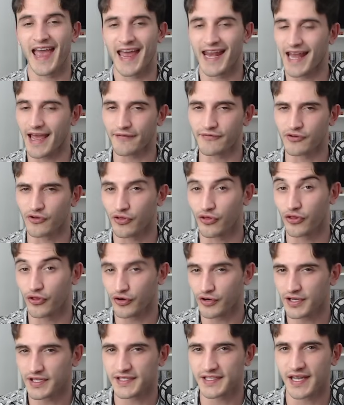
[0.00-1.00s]
and after
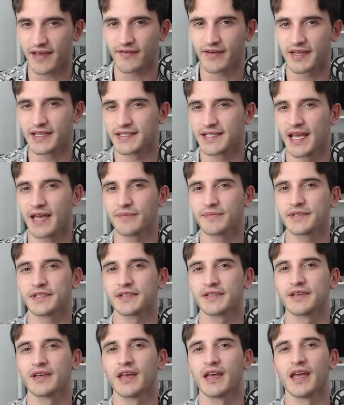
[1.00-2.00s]
37 attempts,
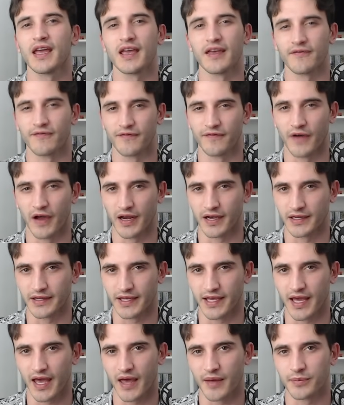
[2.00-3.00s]
it finally
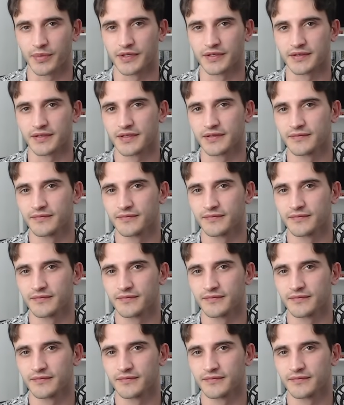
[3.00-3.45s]
happened.